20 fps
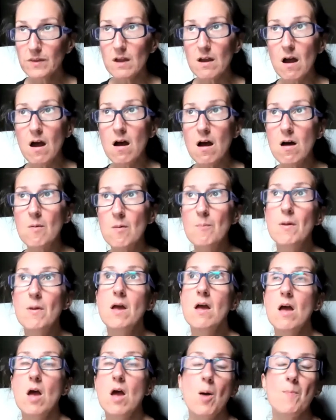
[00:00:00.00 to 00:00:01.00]

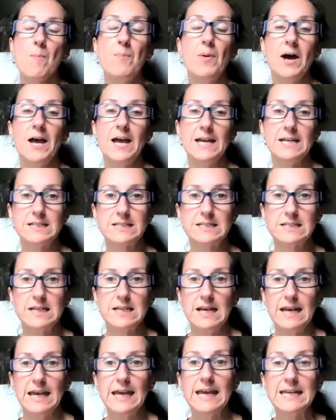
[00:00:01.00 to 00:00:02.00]
But
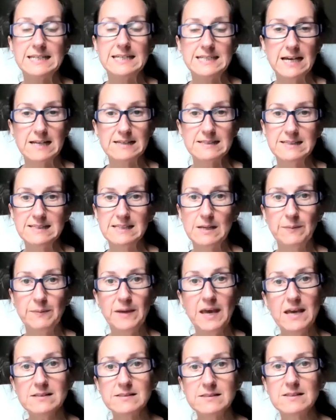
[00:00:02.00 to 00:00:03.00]
it does in some
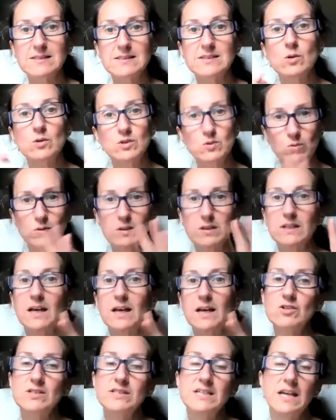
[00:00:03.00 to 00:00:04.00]
cases. So it's really
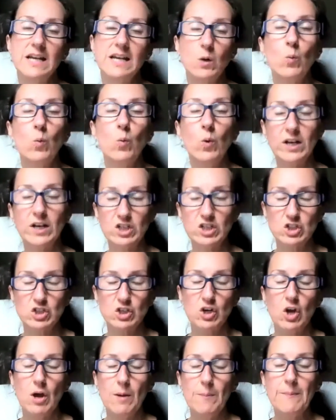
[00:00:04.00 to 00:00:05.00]
understanding
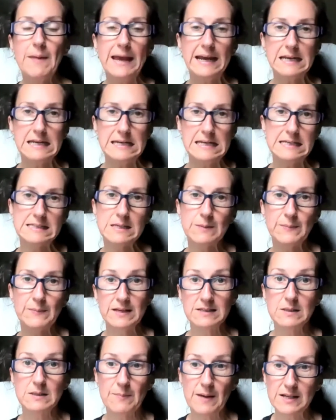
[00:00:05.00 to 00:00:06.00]
which magnesium
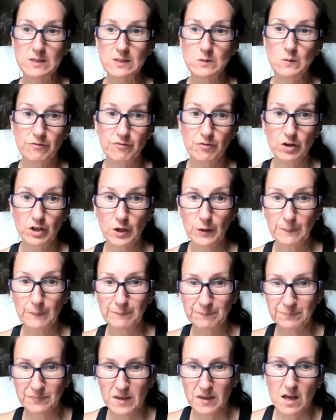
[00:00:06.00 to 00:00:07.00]
is the best one for you.
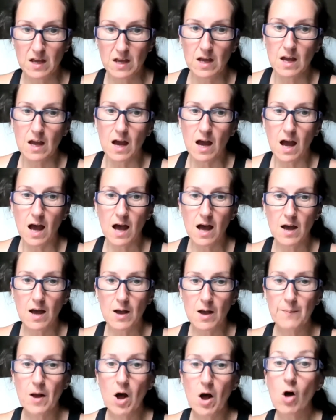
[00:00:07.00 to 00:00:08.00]

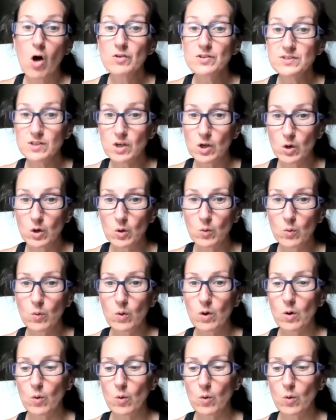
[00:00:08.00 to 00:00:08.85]
Also,